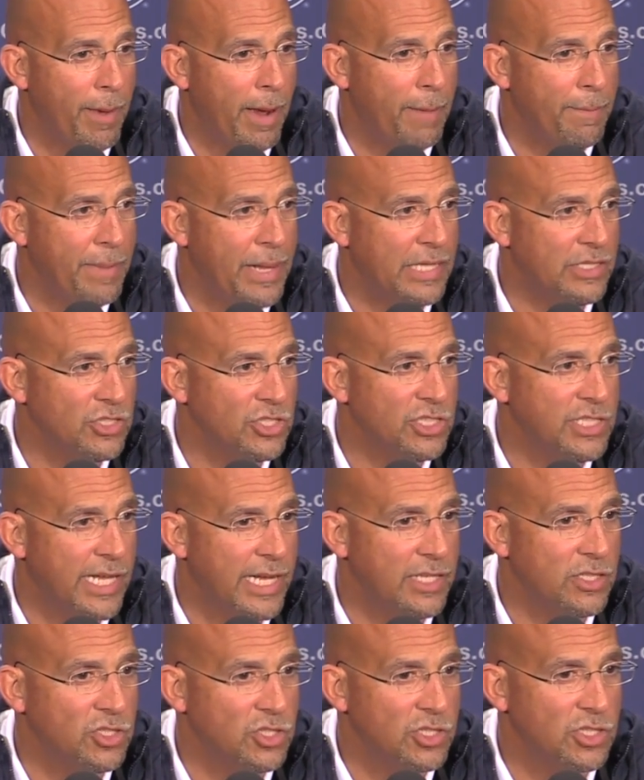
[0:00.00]
about Penn
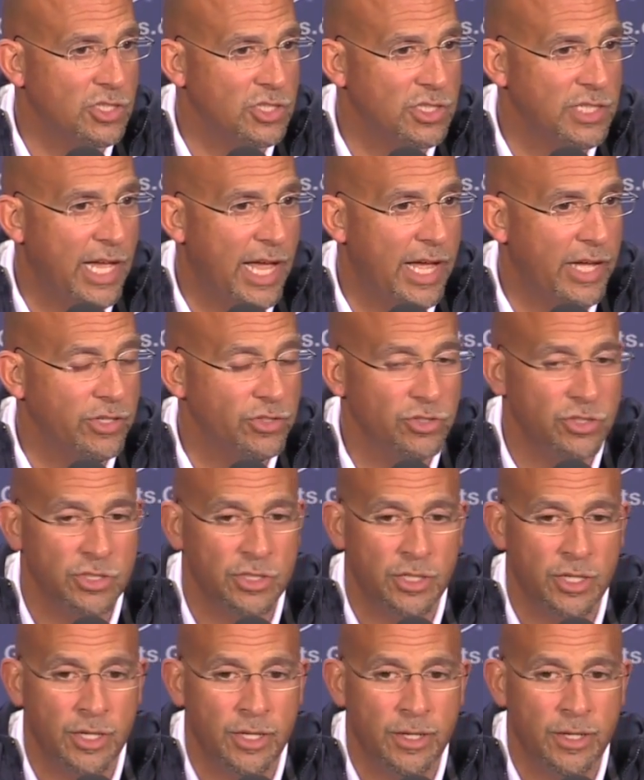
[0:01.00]
State's success,